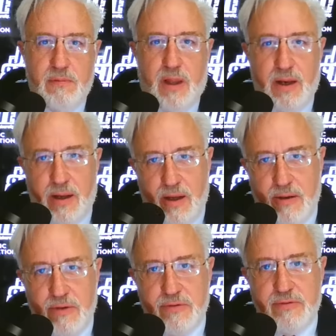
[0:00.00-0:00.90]

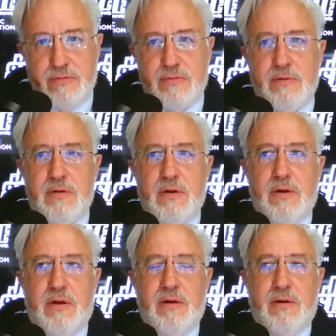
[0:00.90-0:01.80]
lightheadedness,
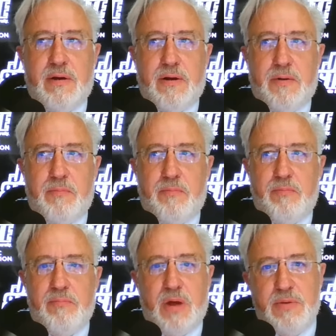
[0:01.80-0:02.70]

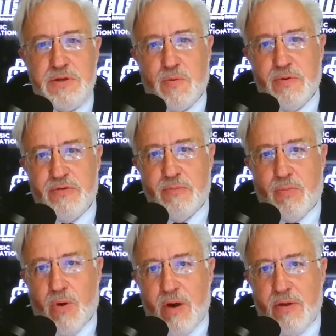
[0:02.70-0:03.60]
maybe shortness
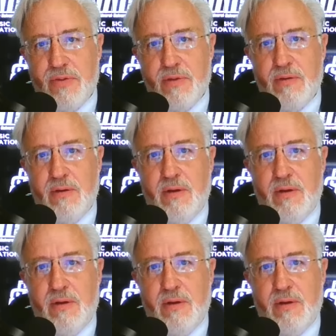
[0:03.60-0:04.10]
of breath.